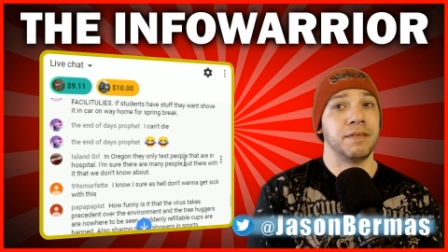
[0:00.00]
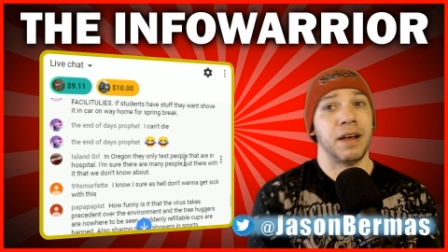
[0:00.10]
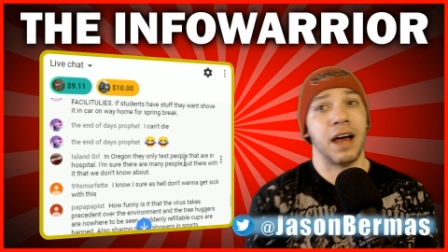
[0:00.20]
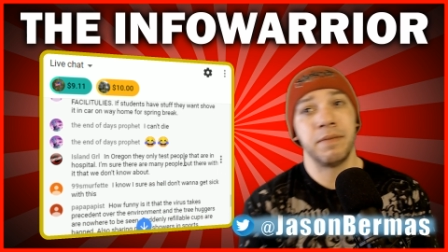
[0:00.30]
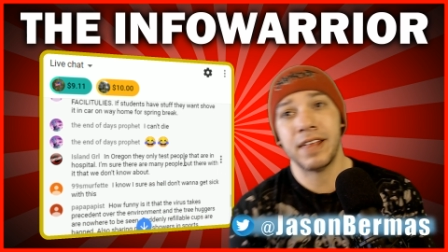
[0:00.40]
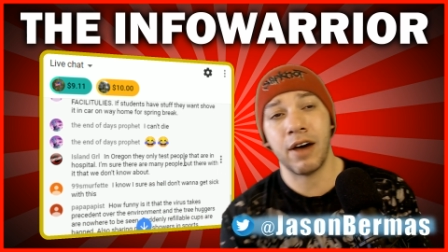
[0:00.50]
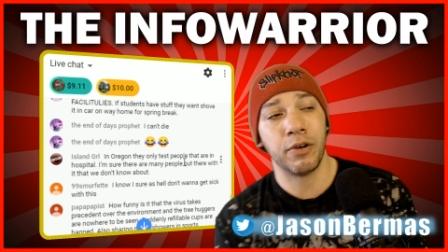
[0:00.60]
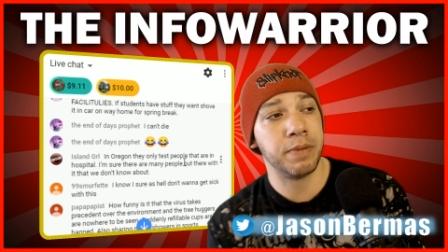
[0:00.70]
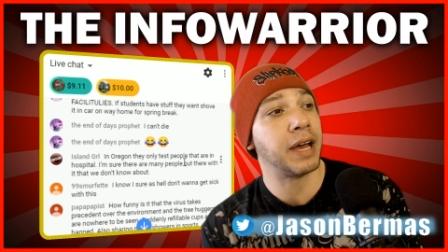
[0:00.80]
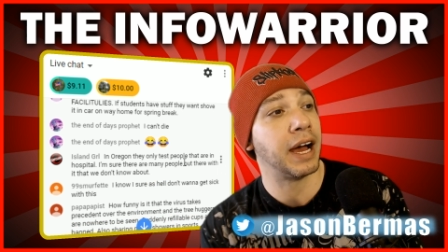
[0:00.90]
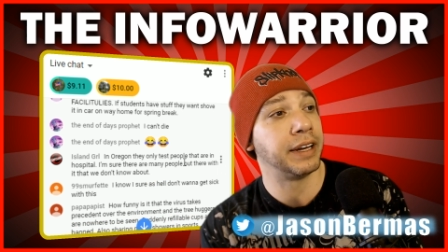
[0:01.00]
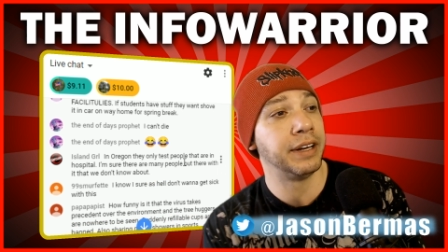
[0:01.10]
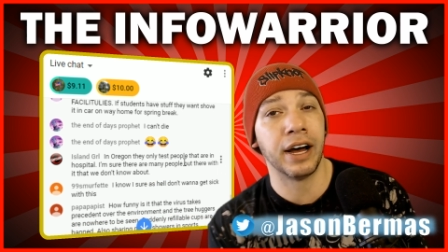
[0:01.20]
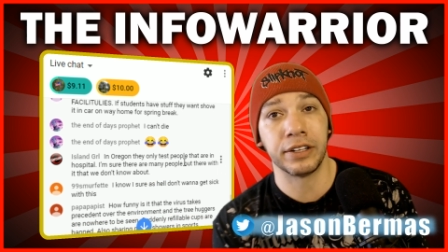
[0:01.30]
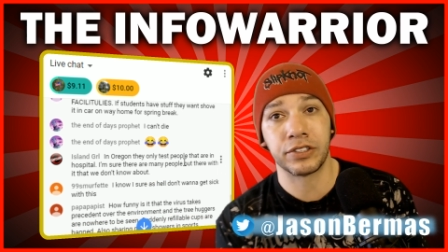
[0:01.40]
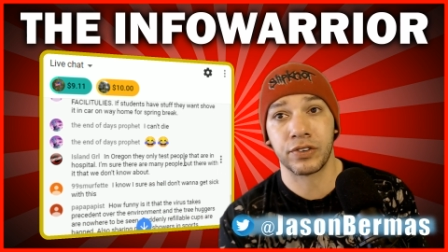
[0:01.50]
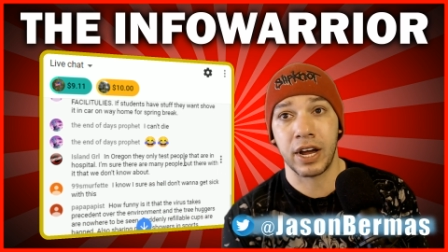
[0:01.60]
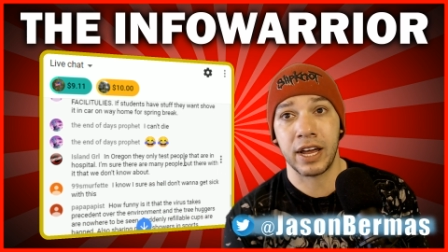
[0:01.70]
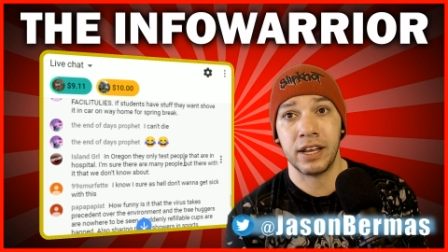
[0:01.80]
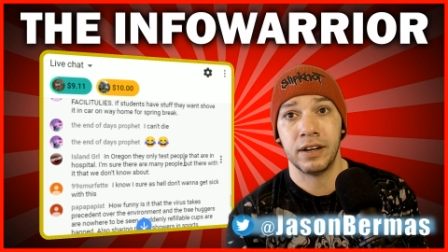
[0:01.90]
mean, that would be kind of nuts,
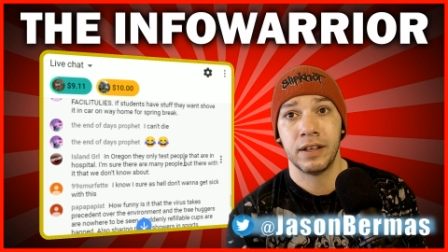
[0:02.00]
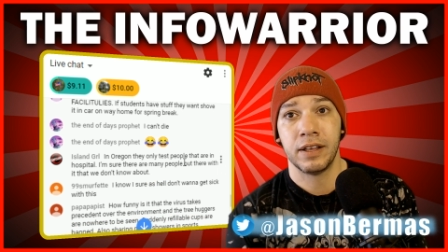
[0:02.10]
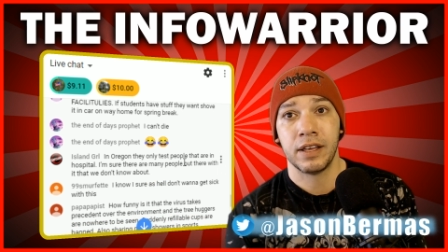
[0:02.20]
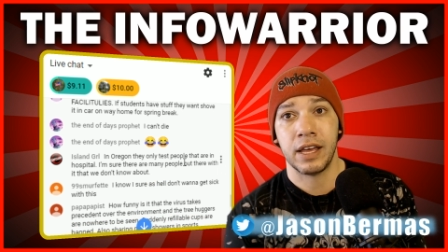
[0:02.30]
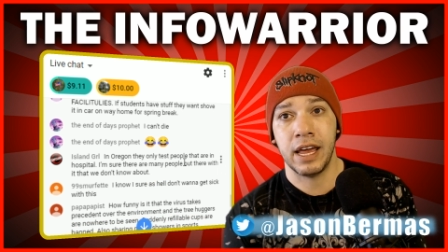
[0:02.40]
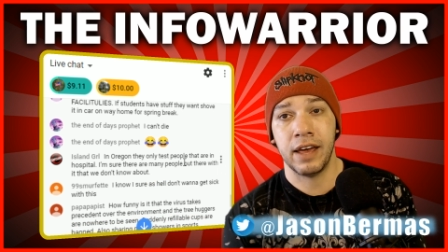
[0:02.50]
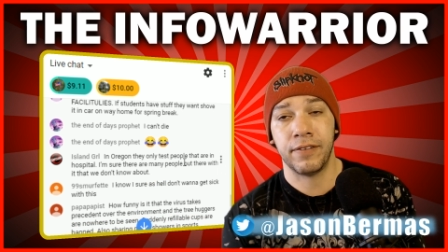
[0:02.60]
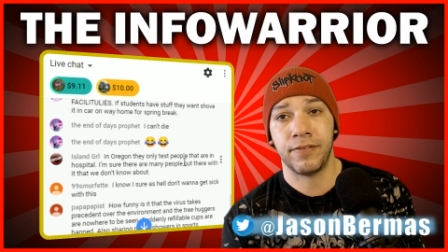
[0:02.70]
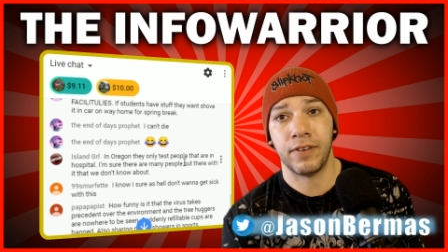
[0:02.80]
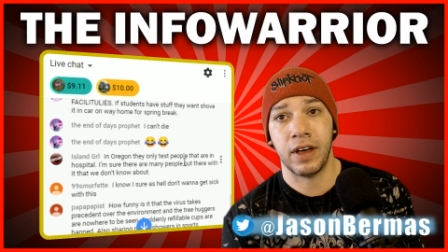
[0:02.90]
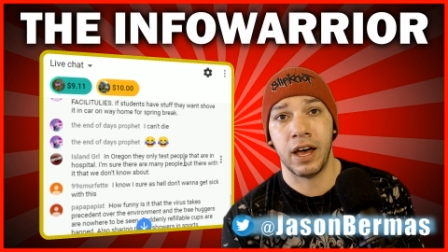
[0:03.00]
right? If